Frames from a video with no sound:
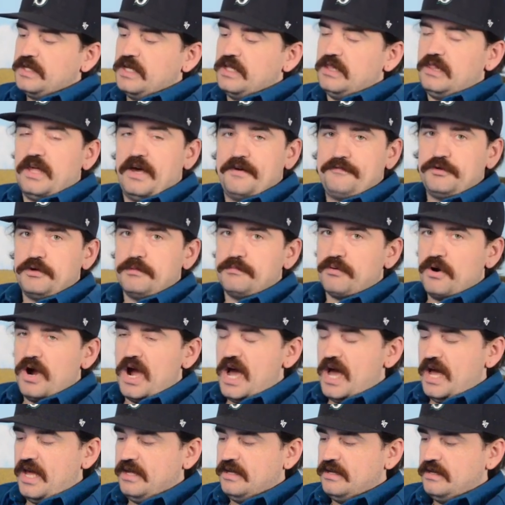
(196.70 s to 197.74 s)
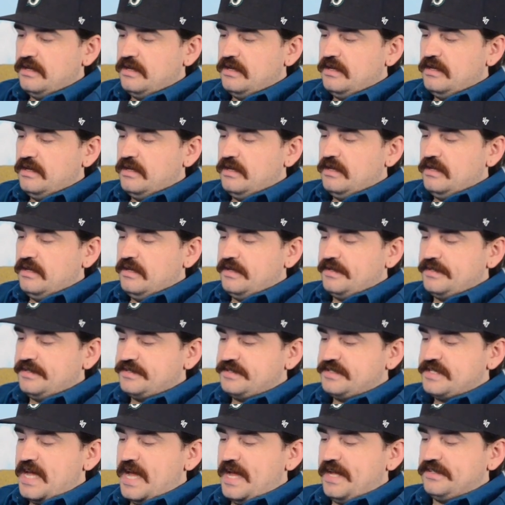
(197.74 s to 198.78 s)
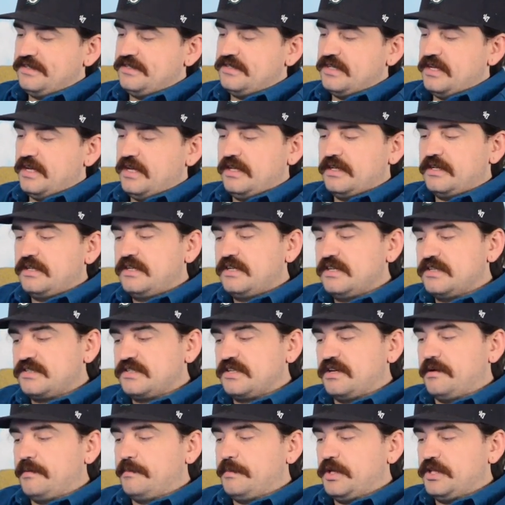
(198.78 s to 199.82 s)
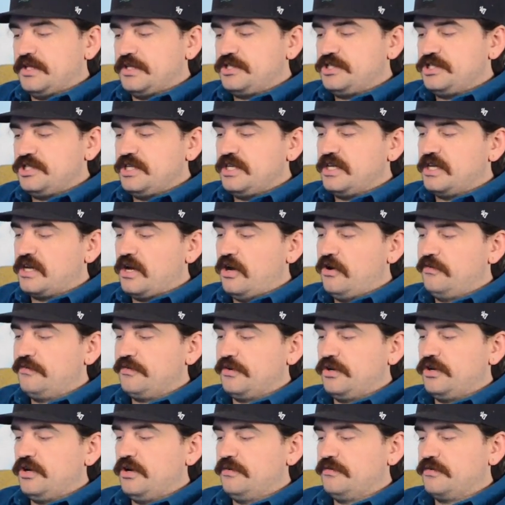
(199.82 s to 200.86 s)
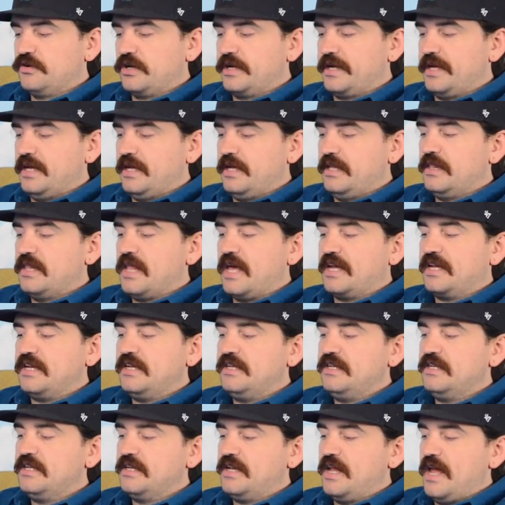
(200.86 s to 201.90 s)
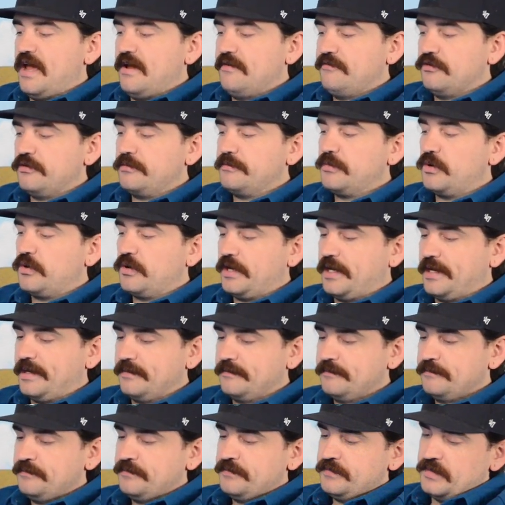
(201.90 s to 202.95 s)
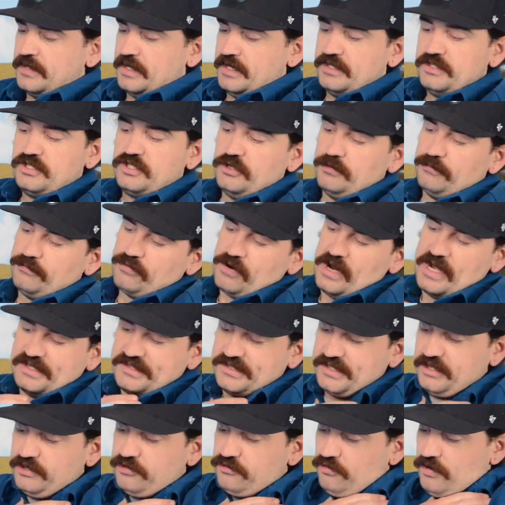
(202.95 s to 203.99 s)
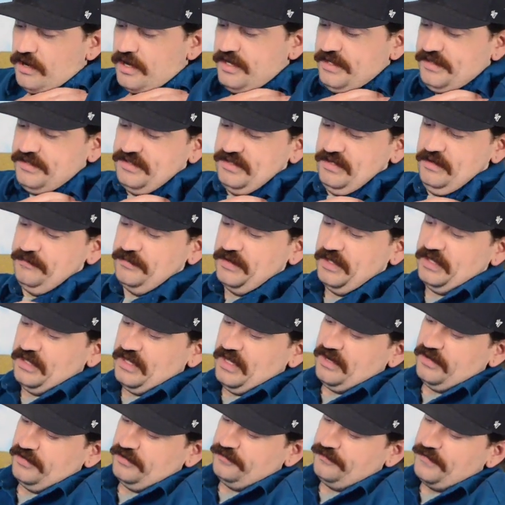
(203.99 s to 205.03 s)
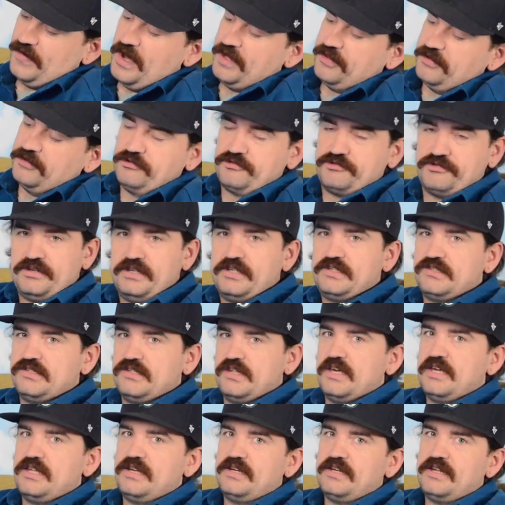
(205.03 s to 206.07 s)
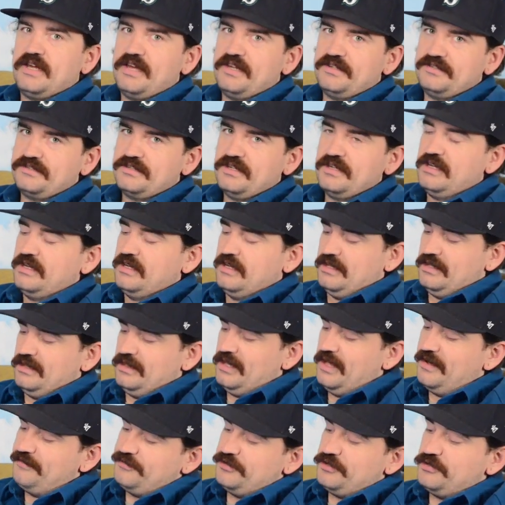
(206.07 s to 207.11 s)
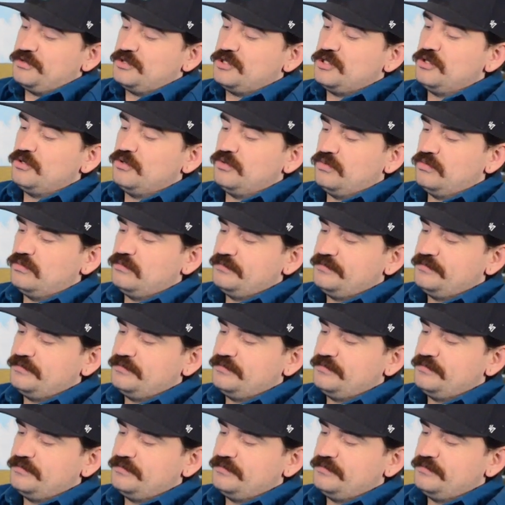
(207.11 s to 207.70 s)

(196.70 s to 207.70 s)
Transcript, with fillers: Love you, Bry, his dad said, kissing him on the cheek over and over again like he did every morning, until Bryson grunted something that his father translated as, Love you too.